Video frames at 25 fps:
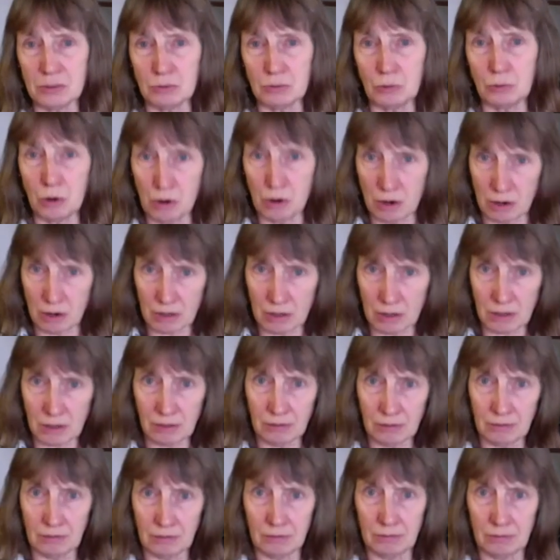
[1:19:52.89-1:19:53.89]
work
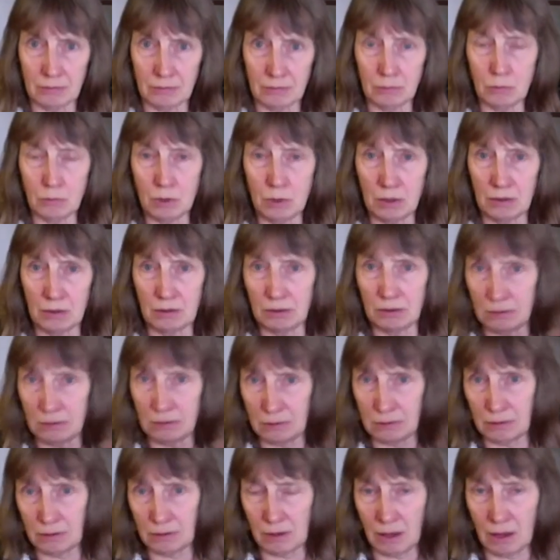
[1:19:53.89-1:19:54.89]
with
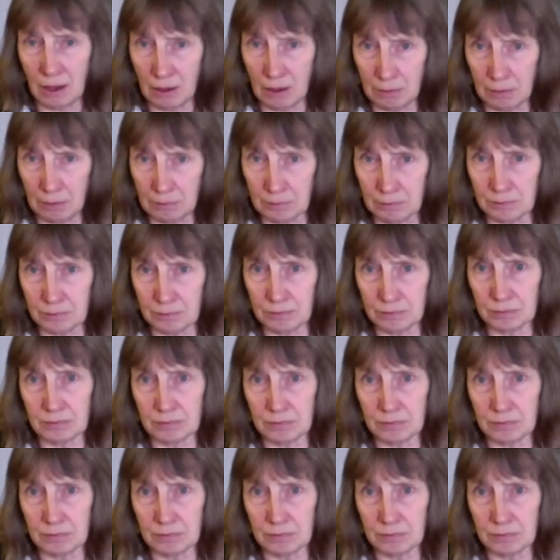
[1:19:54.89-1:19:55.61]
um,